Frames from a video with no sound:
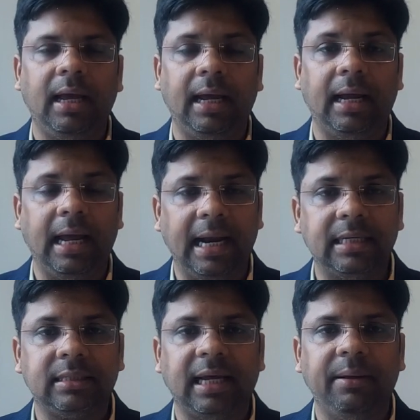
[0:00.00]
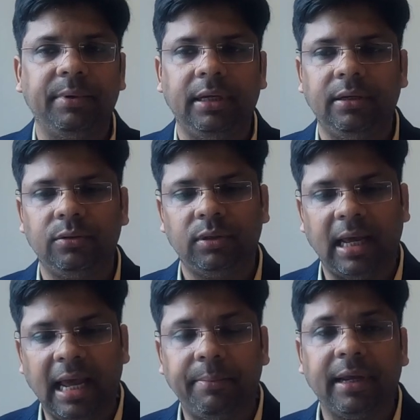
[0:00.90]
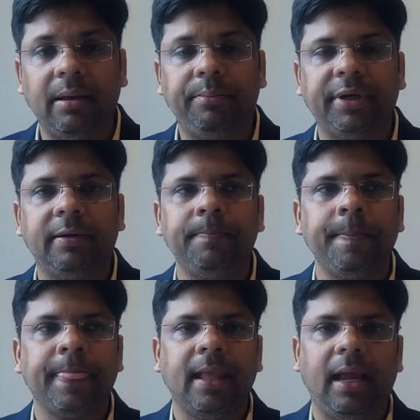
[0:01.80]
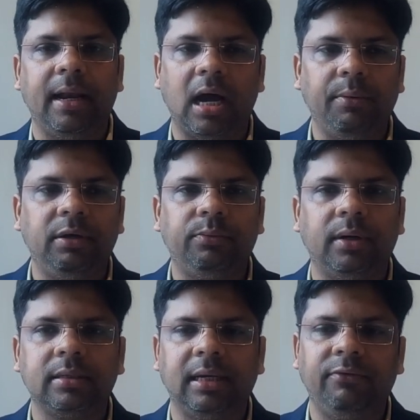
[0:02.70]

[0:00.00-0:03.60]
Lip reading: ads type into the app campaign and how it works.